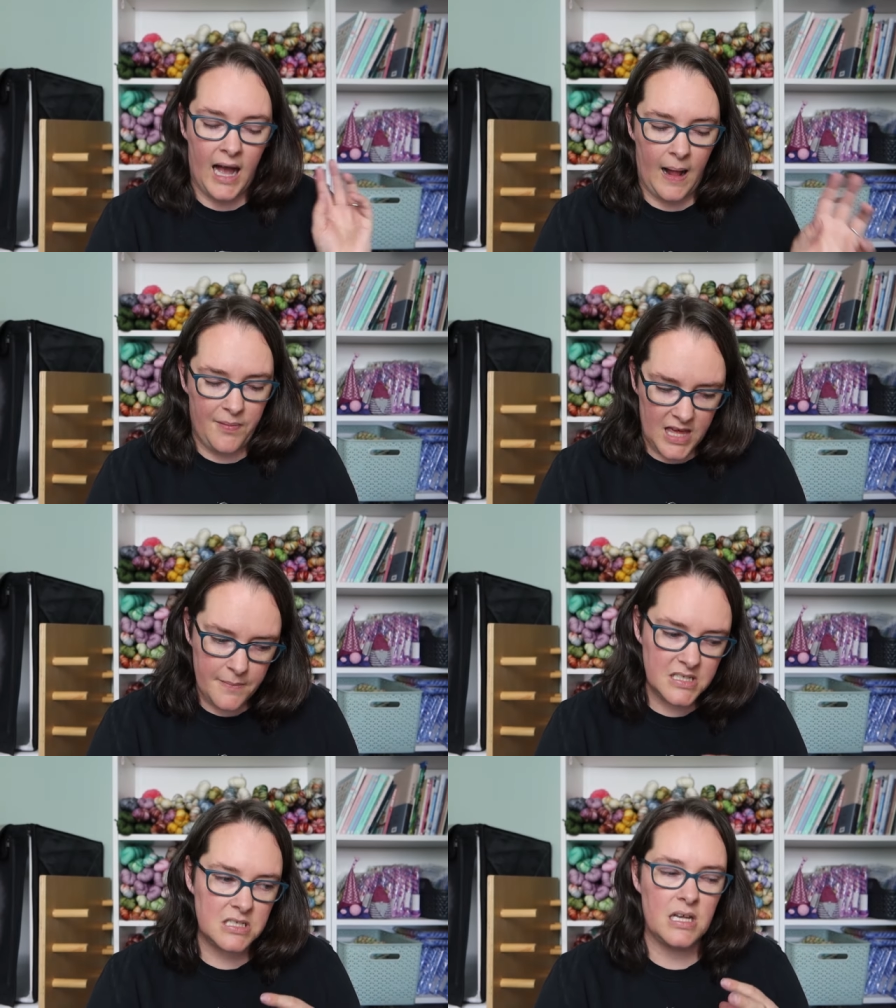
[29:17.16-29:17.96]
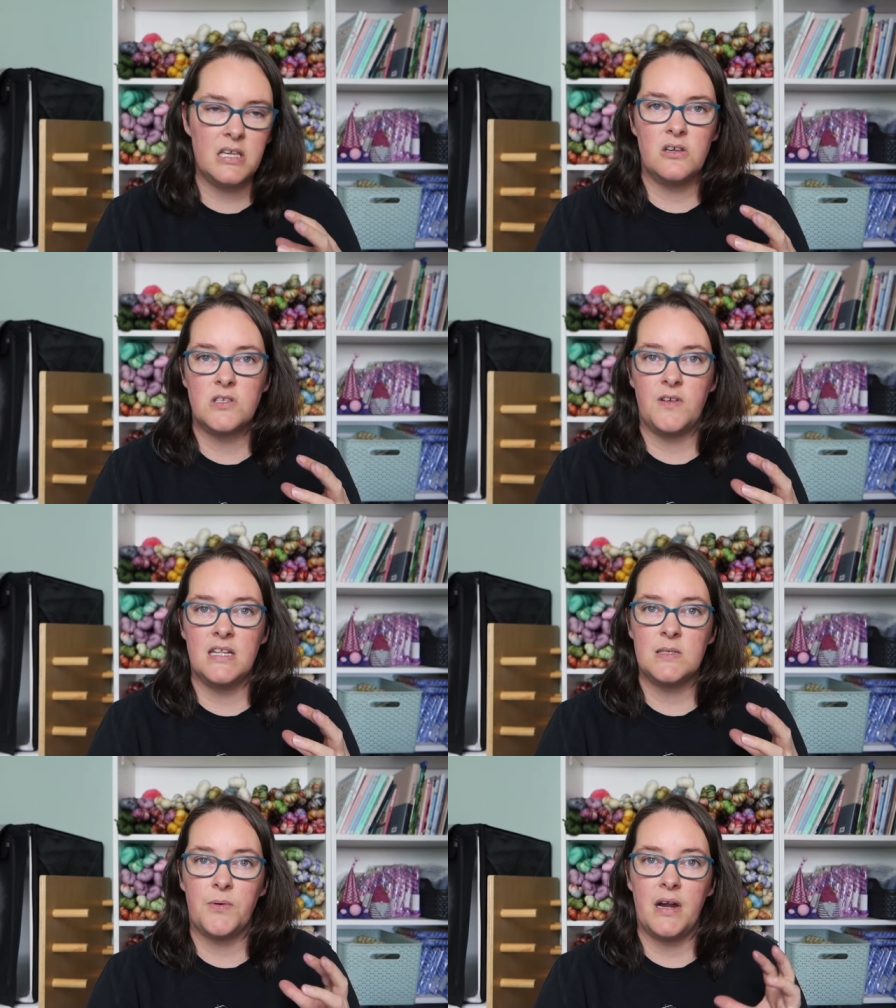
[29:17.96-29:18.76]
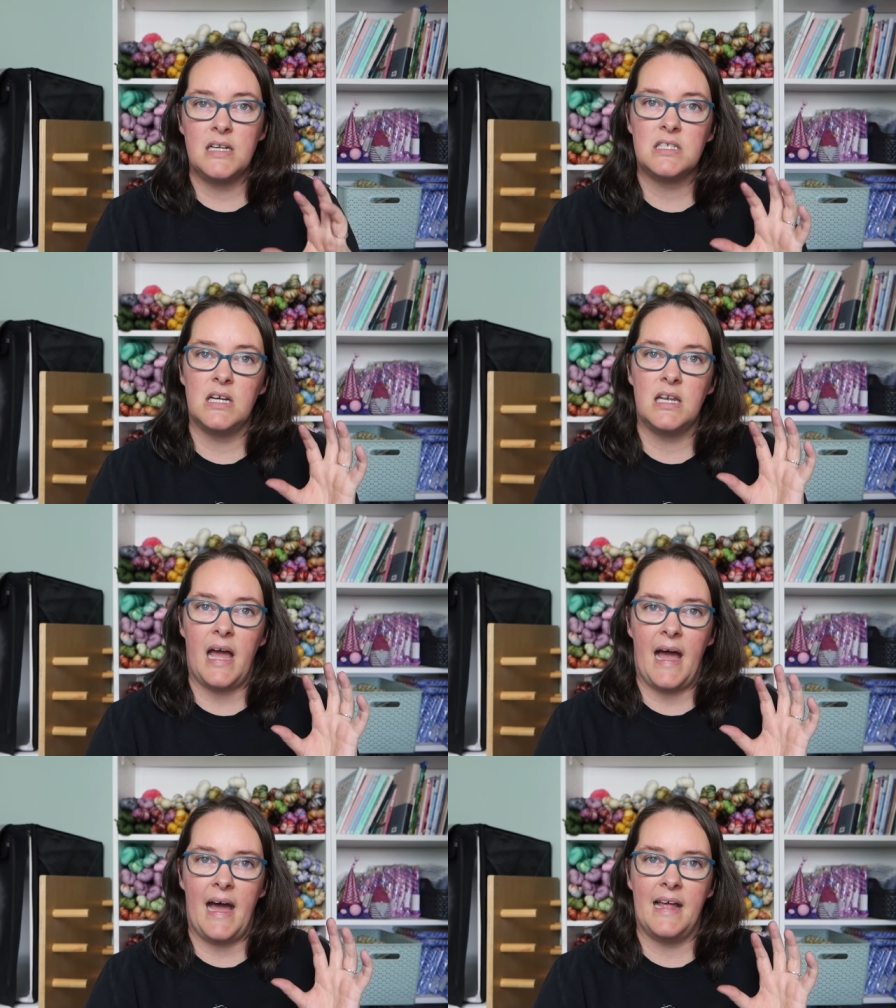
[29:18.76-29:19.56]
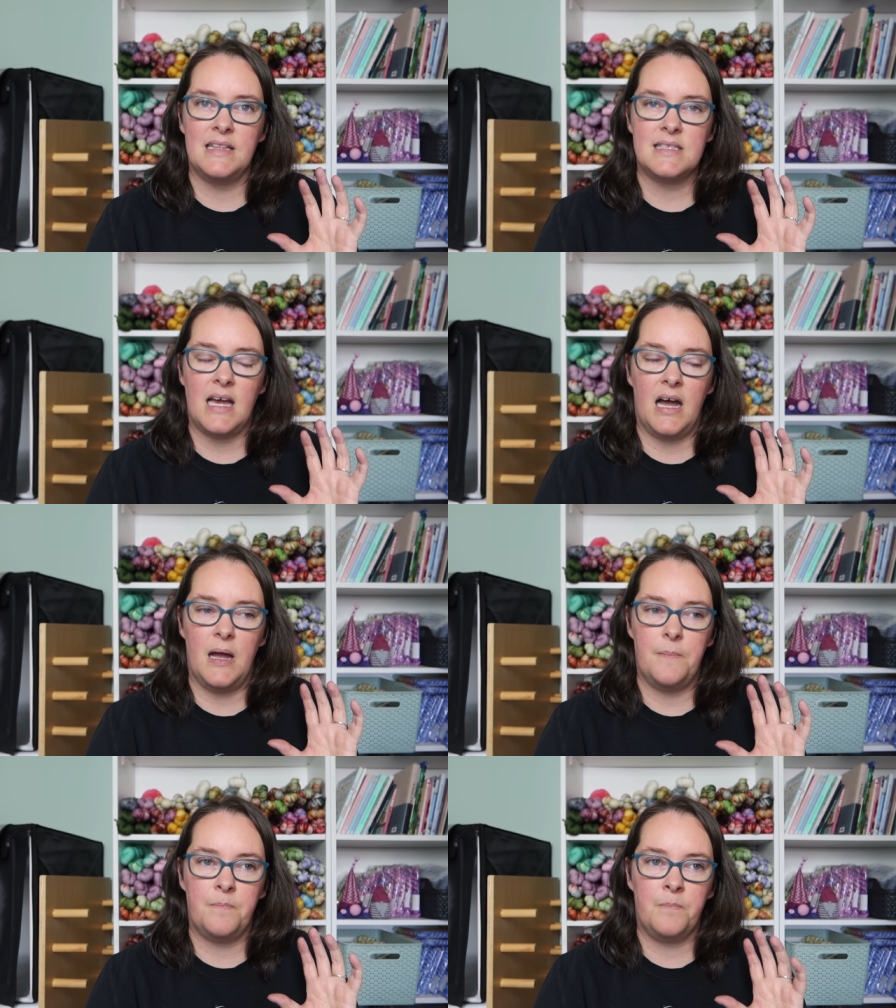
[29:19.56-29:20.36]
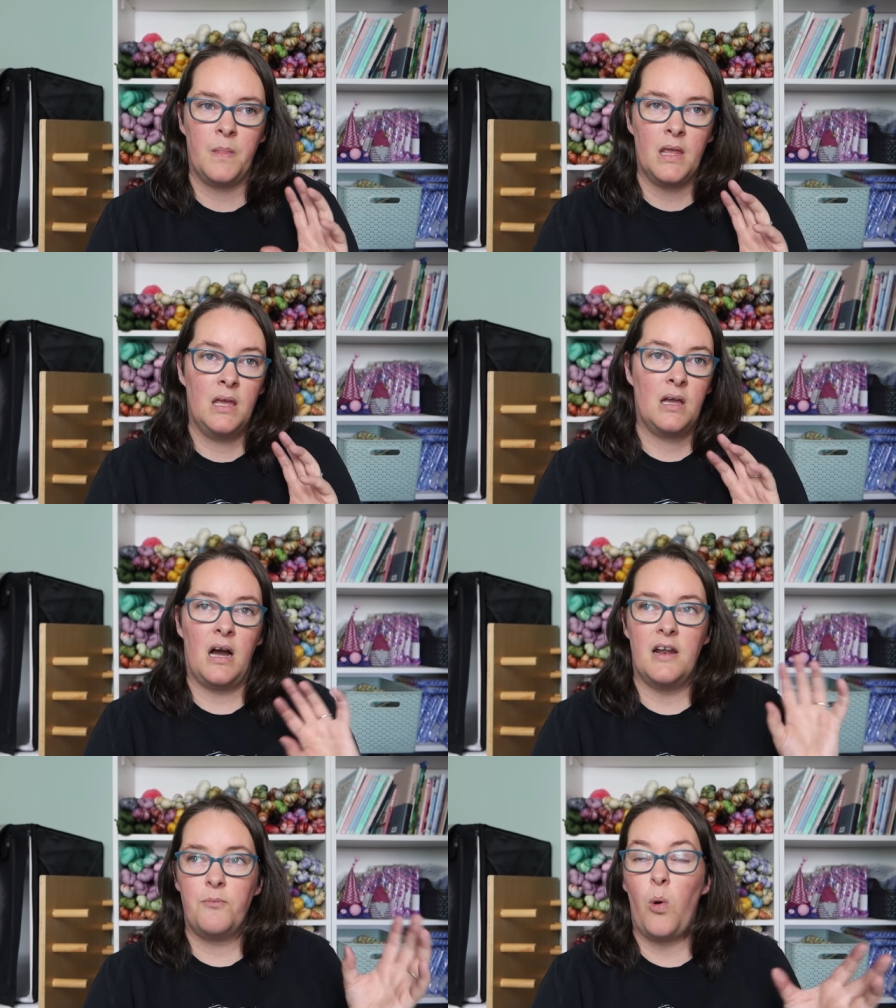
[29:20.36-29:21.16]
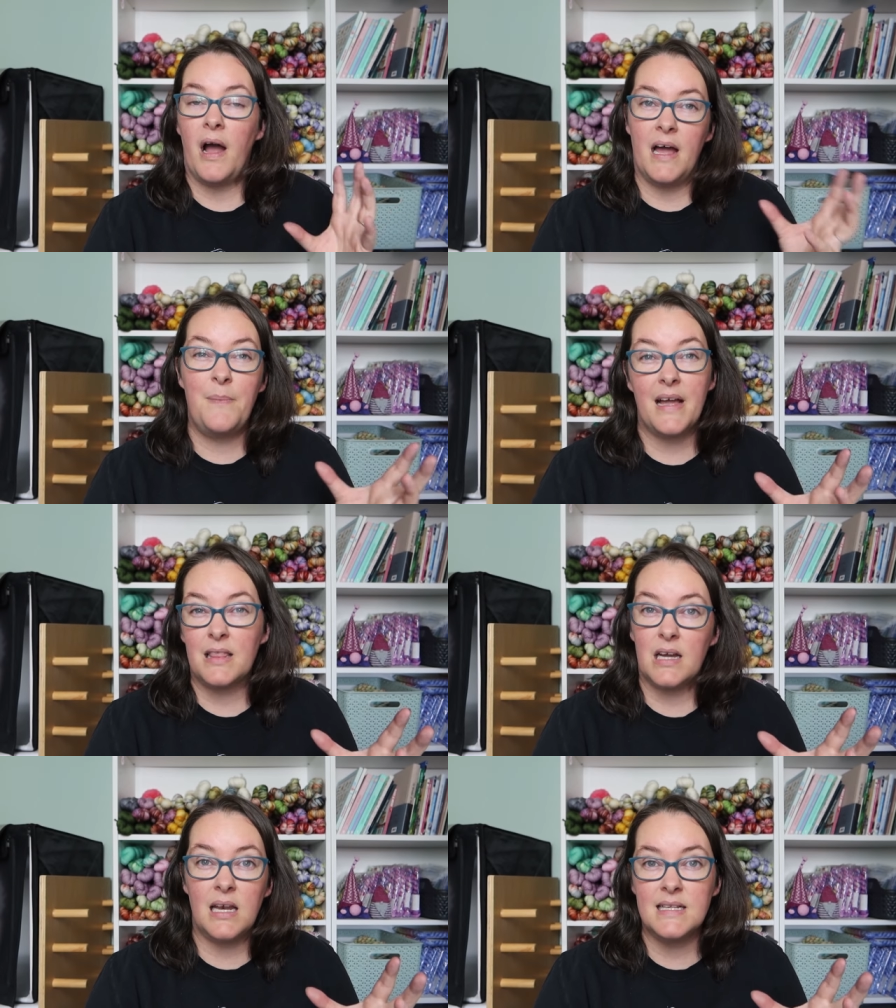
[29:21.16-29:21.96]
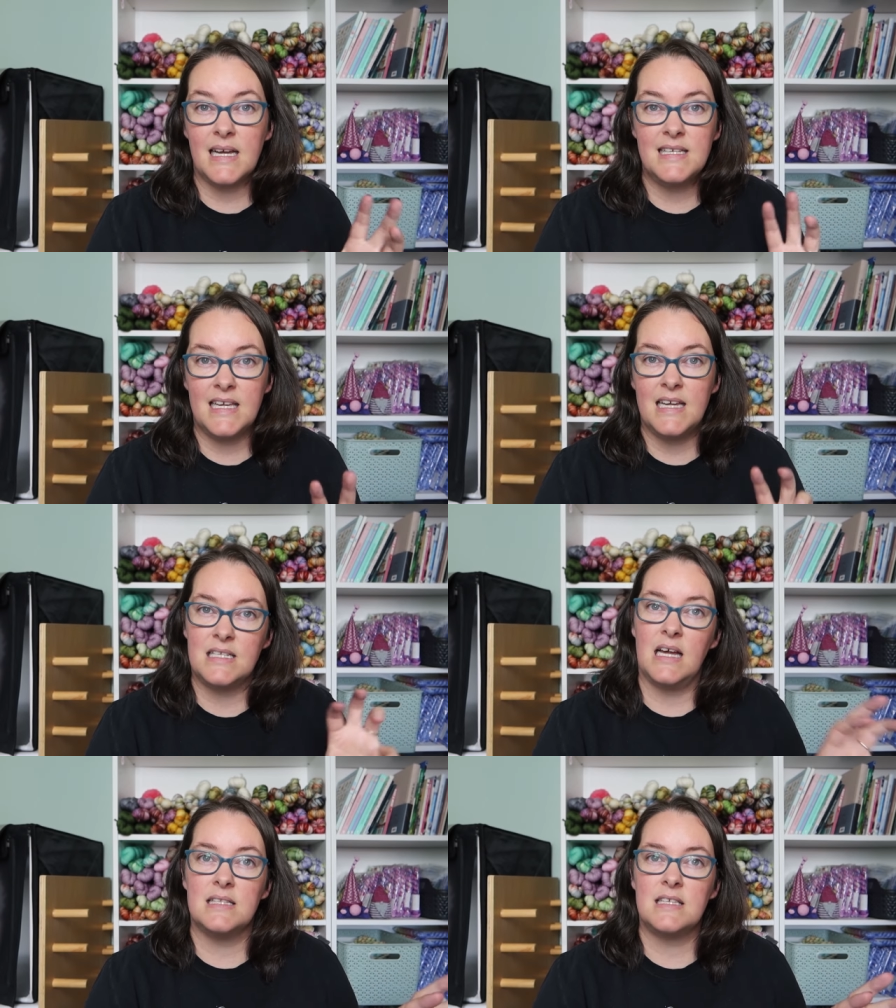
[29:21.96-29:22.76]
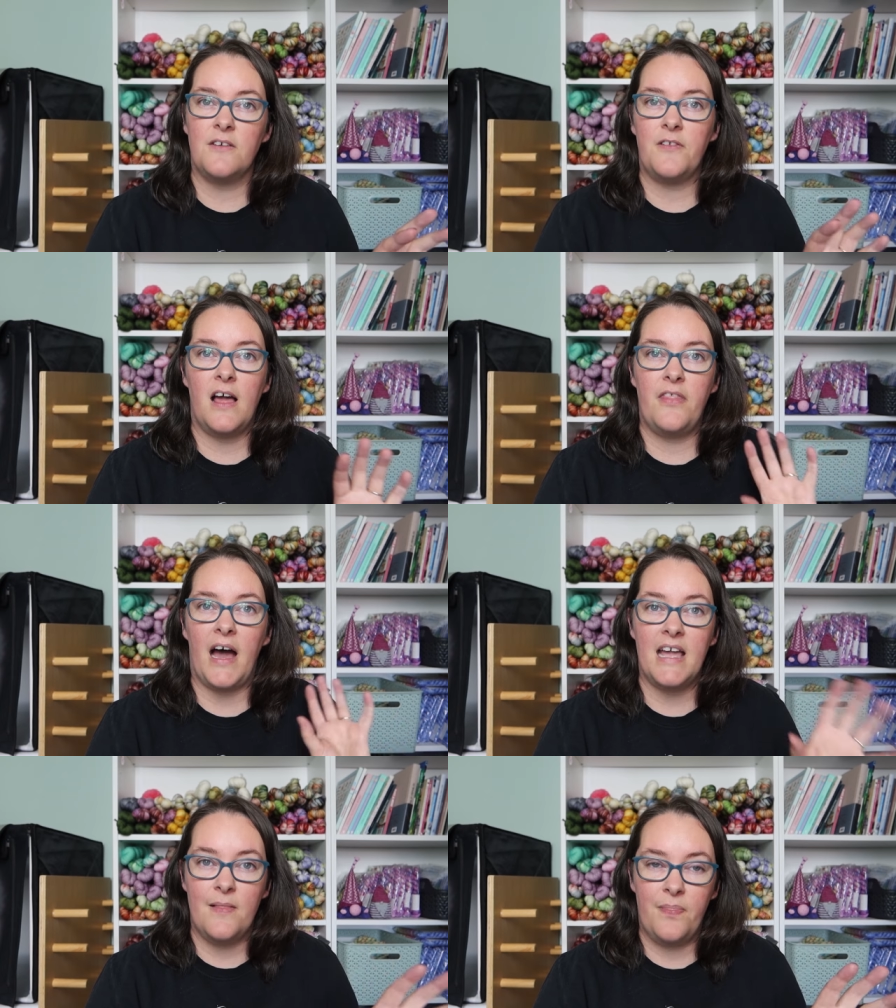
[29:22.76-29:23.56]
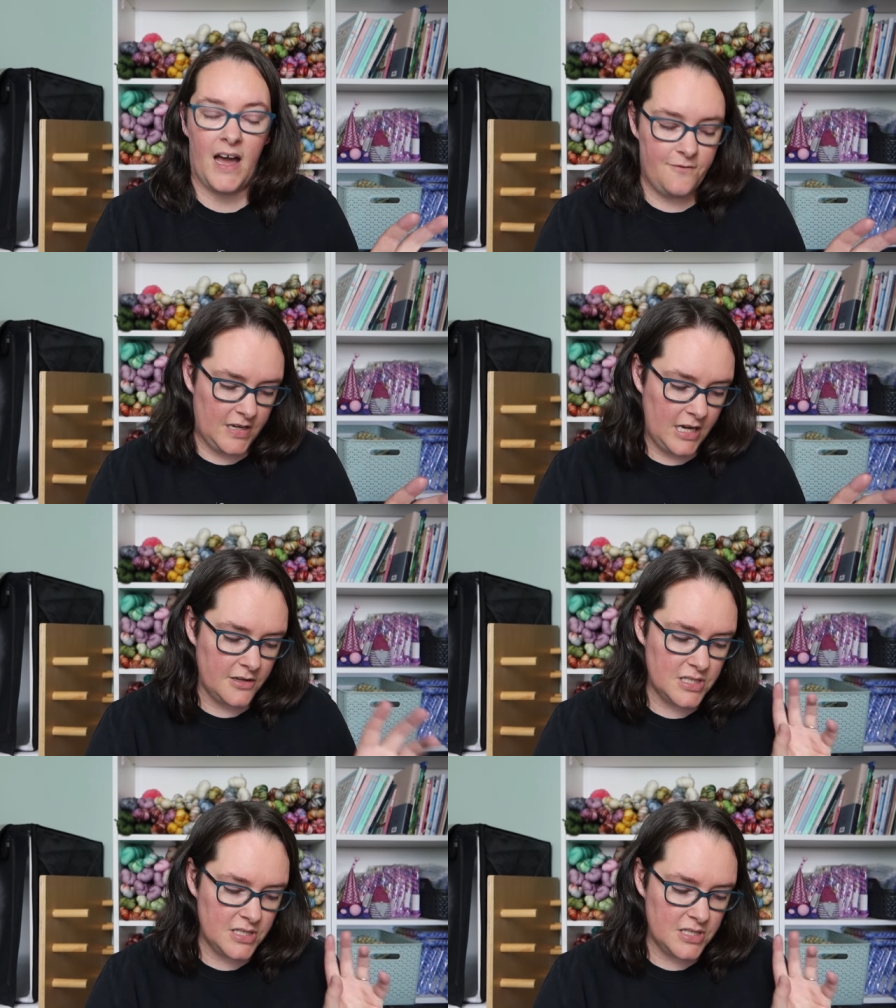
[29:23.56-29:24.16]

the images I used for inspiration, and kind of why I picked the colours I did and stuff like that in that video.